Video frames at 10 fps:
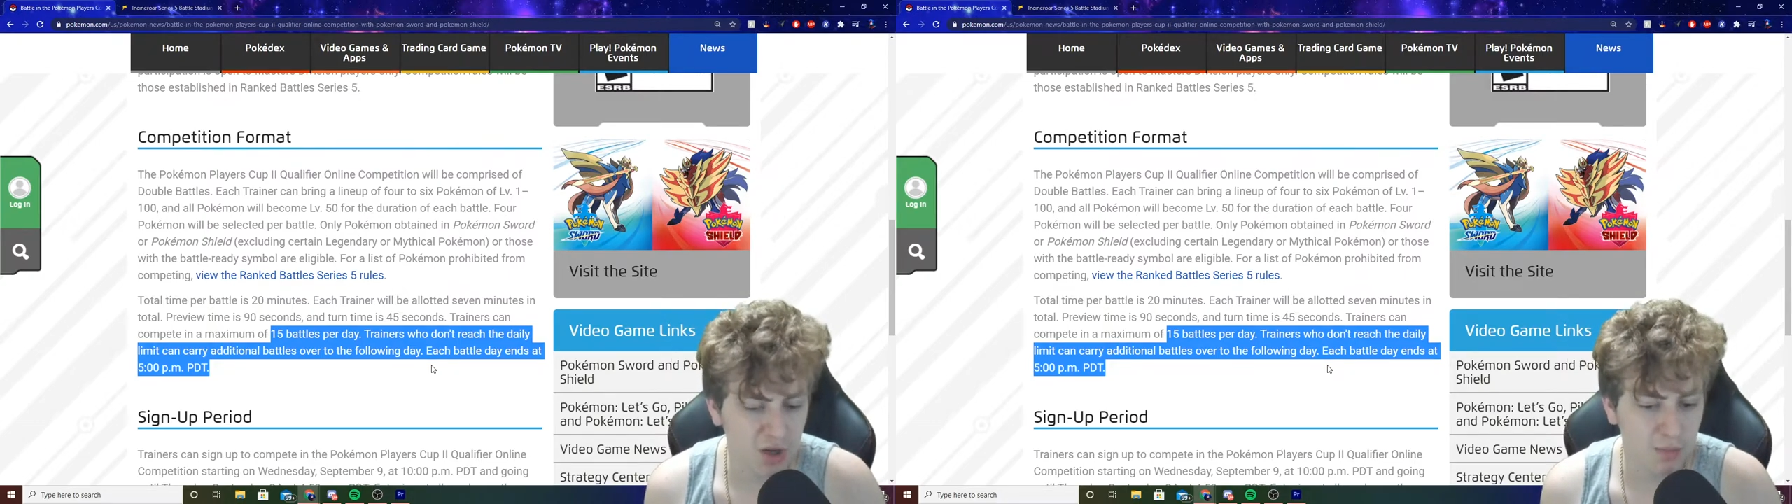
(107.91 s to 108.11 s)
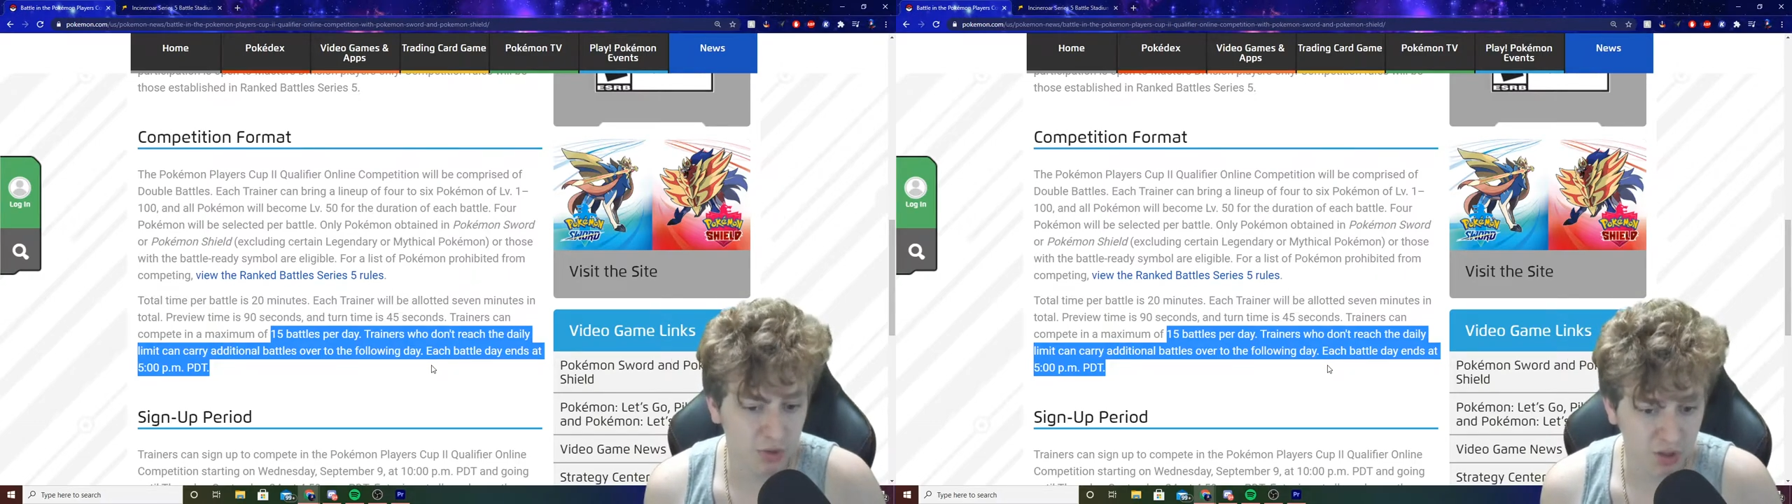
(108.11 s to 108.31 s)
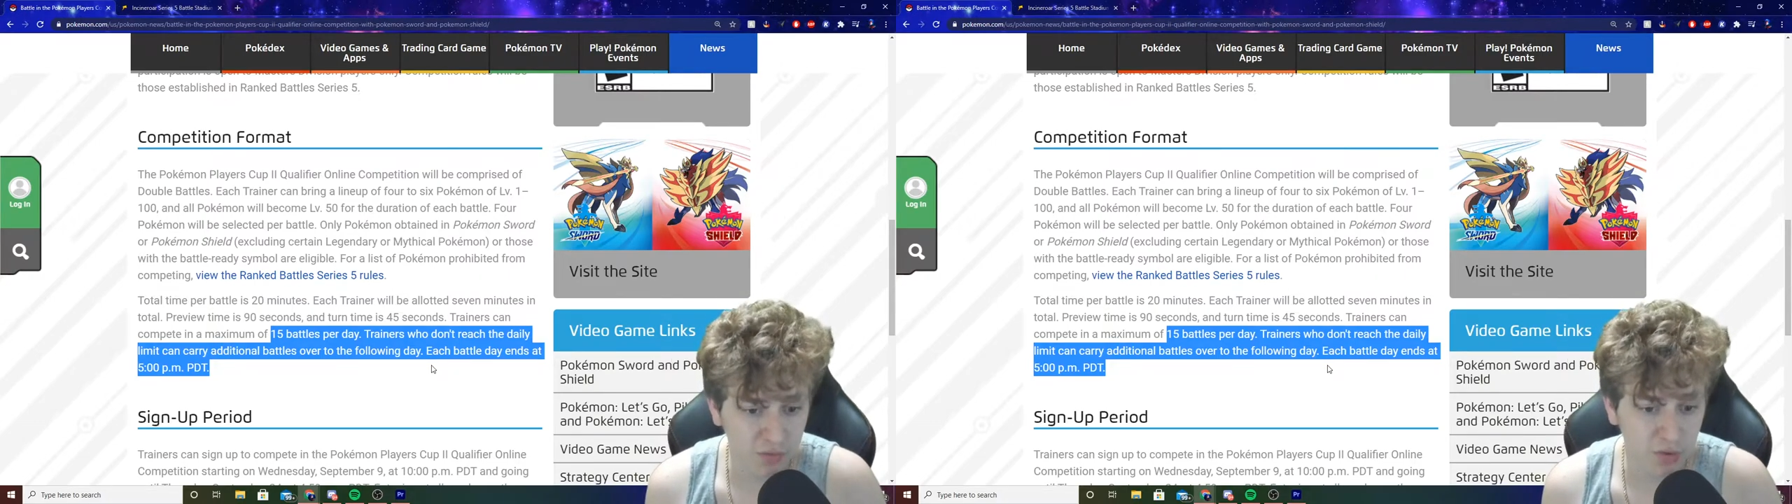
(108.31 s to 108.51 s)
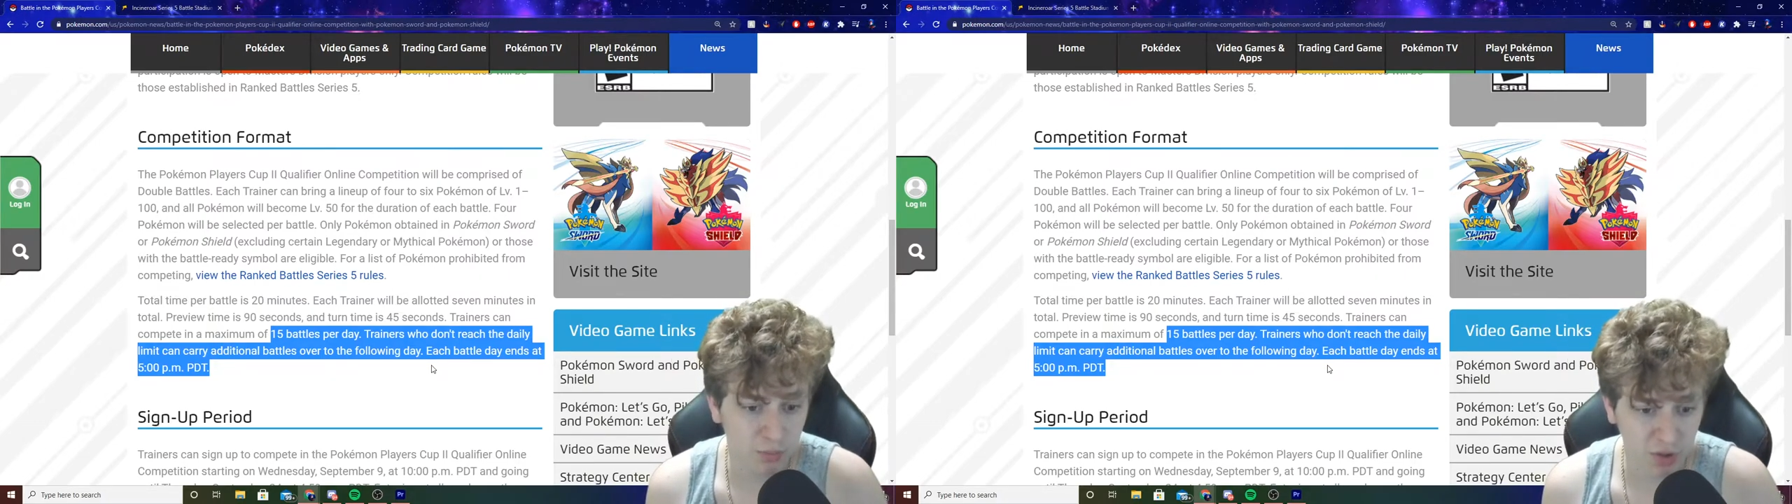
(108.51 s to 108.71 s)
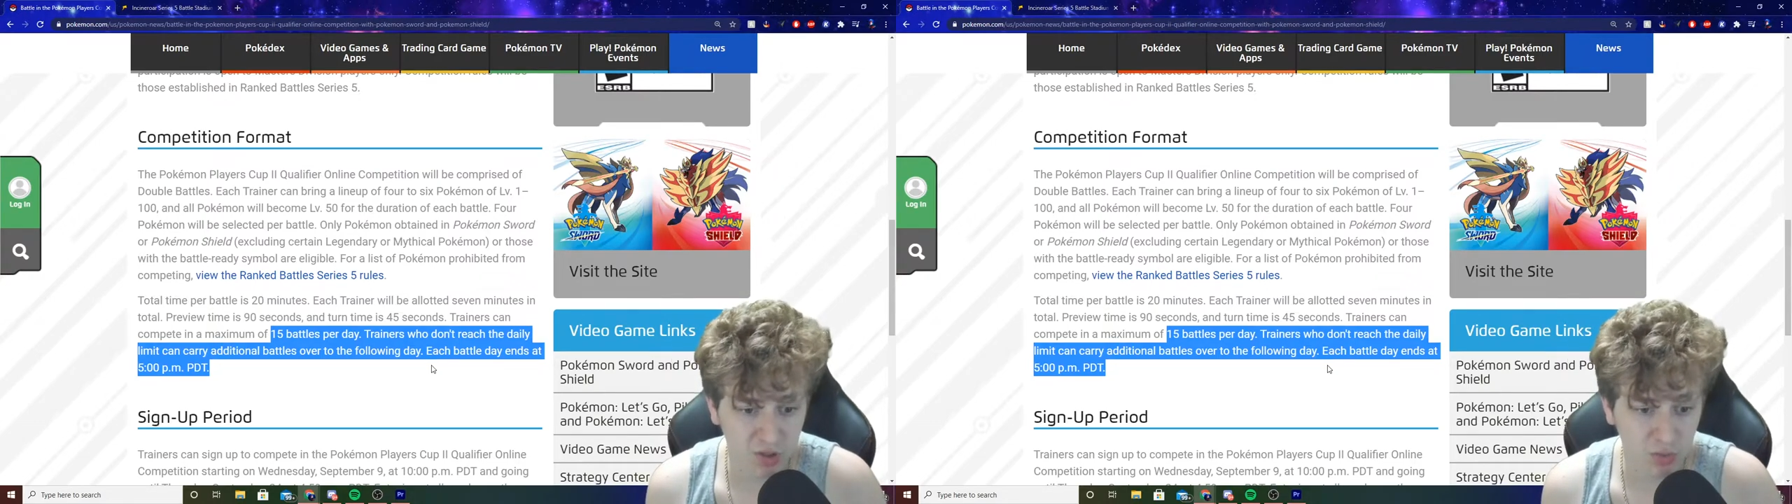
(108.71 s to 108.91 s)
I believe you can
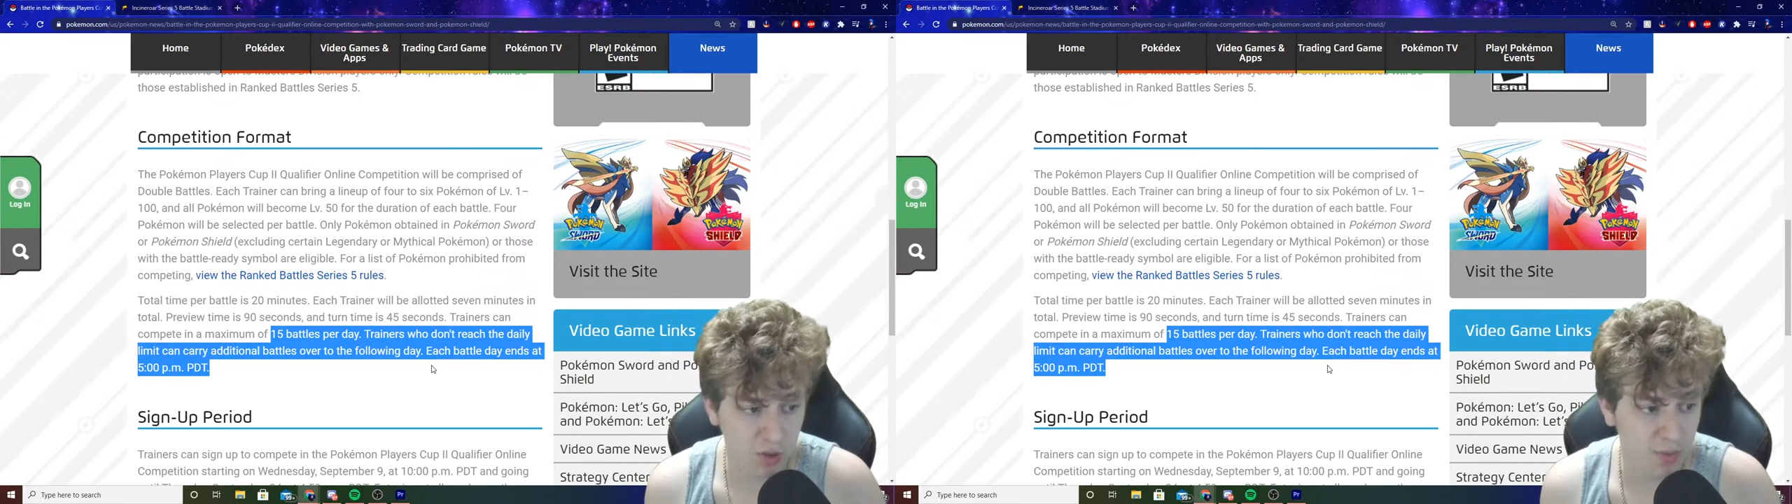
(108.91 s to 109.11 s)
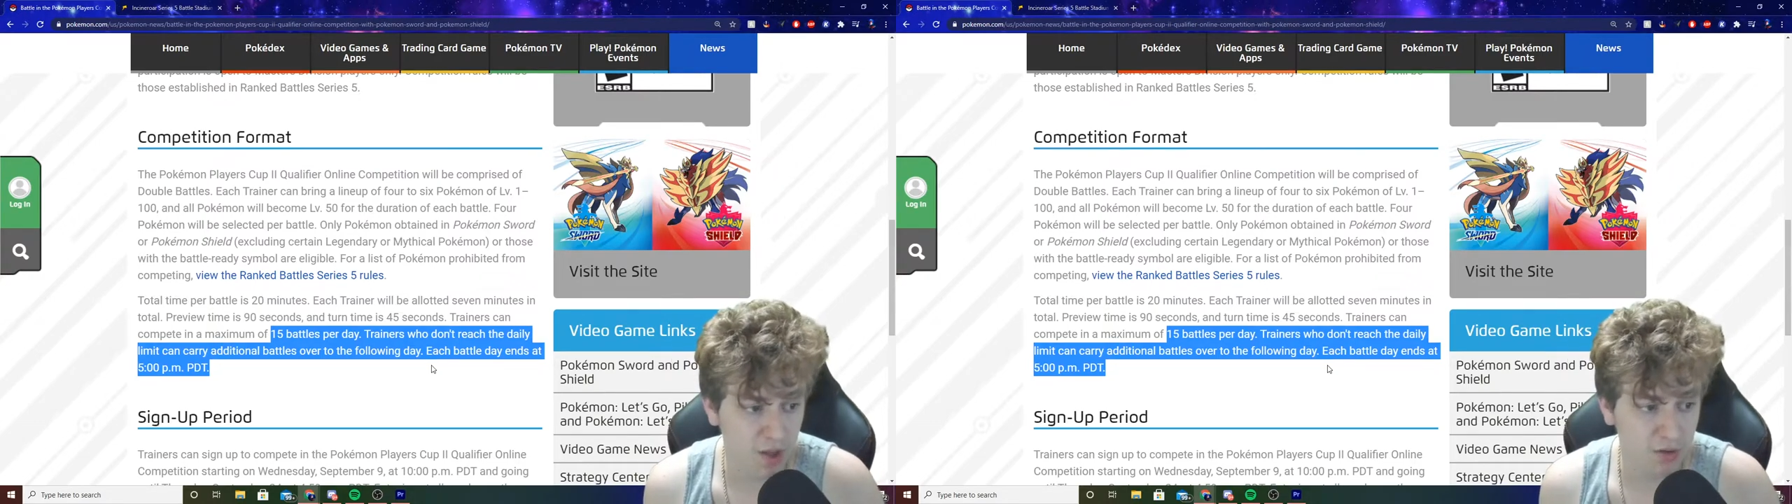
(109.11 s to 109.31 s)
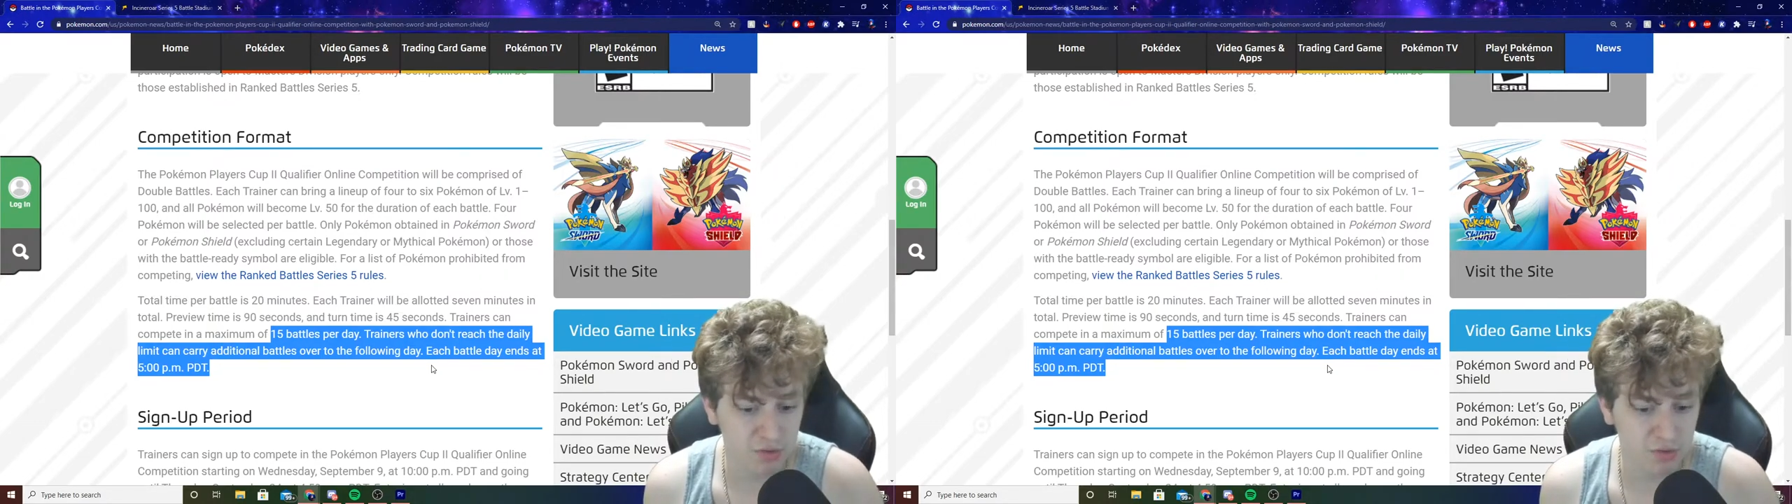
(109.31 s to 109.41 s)
play 20 battles